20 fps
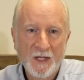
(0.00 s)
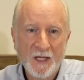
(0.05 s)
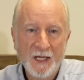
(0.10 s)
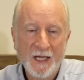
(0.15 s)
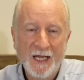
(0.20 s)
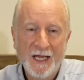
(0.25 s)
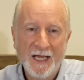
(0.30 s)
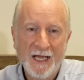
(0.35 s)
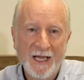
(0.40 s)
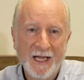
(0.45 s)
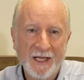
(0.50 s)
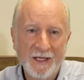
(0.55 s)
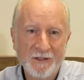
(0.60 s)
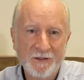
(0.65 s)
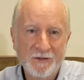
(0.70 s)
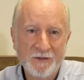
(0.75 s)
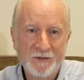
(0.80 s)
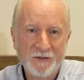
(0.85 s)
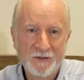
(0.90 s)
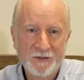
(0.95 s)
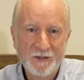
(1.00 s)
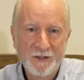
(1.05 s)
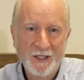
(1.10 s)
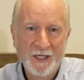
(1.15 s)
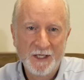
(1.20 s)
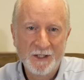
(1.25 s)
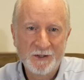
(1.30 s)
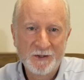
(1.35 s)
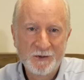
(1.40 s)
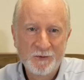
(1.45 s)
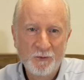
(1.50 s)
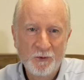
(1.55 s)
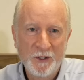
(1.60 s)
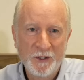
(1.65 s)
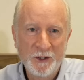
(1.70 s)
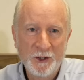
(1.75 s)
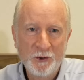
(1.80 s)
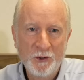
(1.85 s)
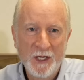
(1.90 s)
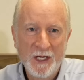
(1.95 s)
And yes, when
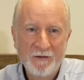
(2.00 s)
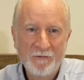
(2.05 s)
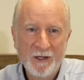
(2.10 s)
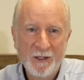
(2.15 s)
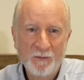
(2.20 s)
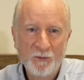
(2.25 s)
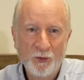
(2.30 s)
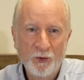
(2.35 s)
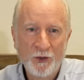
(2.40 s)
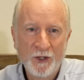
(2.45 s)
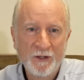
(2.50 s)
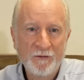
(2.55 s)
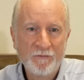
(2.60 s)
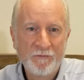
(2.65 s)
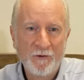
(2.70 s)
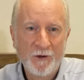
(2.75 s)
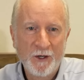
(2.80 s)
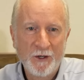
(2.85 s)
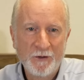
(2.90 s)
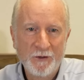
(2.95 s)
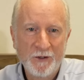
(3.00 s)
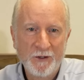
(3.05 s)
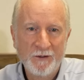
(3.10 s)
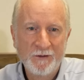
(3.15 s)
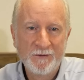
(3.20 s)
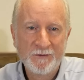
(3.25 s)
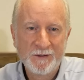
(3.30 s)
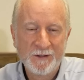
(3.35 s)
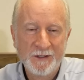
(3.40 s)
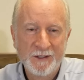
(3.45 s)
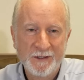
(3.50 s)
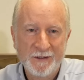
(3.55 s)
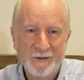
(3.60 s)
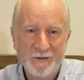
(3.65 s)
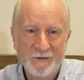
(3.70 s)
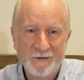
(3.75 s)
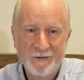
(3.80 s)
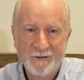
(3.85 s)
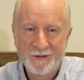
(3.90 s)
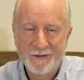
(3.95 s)
you have a Marine father,
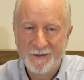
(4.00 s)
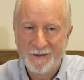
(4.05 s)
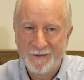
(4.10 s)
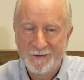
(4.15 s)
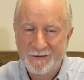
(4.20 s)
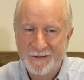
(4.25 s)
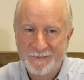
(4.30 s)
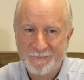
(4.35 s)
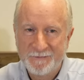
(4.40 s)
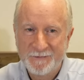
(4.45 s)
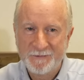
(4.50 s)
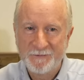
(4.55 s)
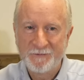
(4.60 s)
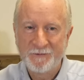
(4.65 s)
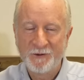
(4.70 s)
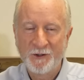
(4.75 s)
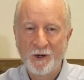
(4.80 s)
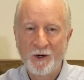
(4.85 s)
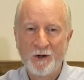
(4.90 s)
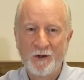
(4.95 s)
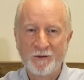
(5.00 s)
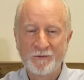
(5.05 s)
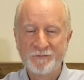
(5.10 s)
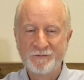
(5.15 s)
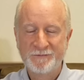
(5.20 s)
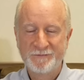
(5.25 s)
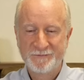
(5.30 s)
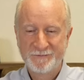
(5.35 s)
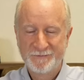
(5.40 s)
and for all